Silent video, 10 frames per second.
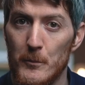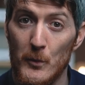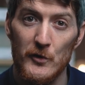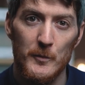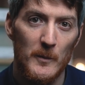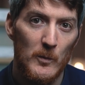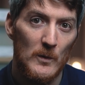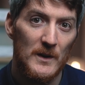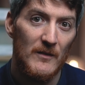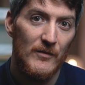Most
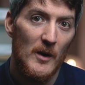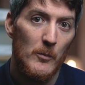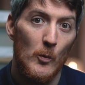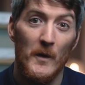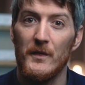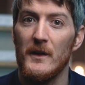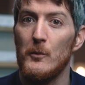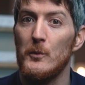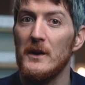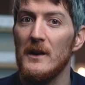people give up when they
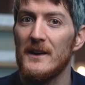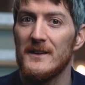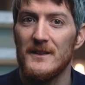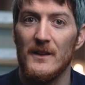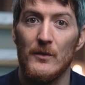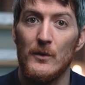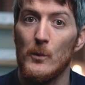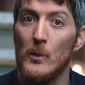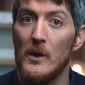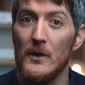realize that the
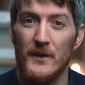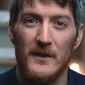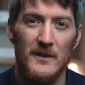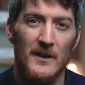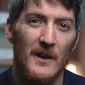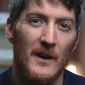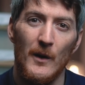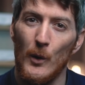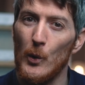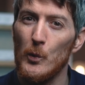world is
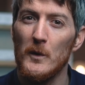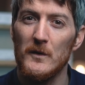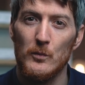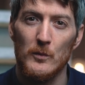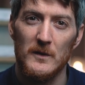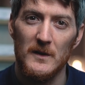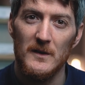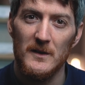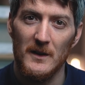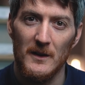always
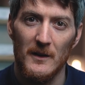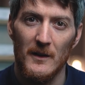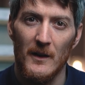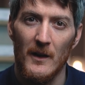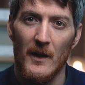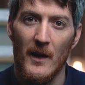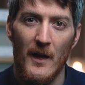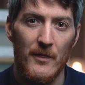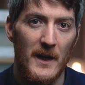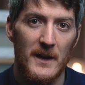resisting,
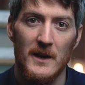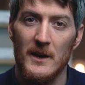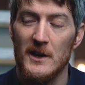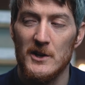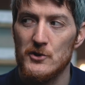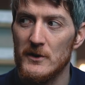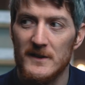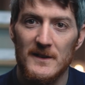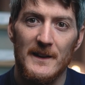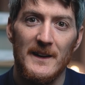and that
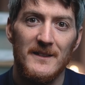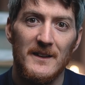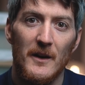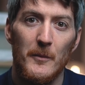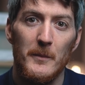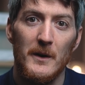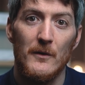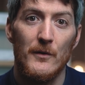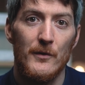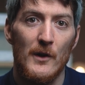translating a
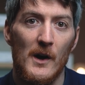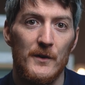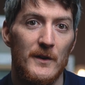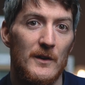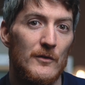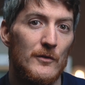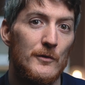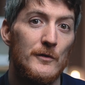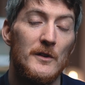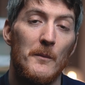mere thought
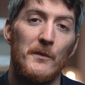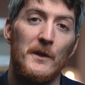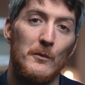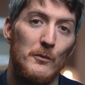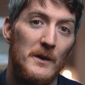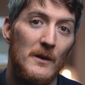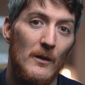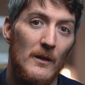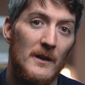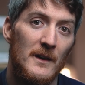into something
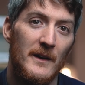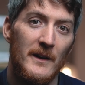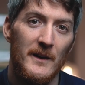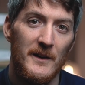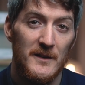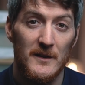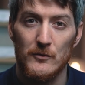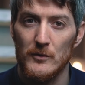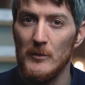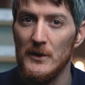real is
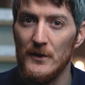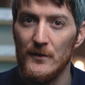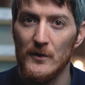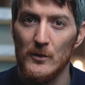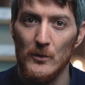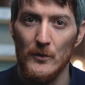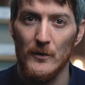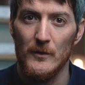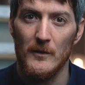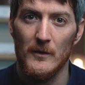extremely difficult.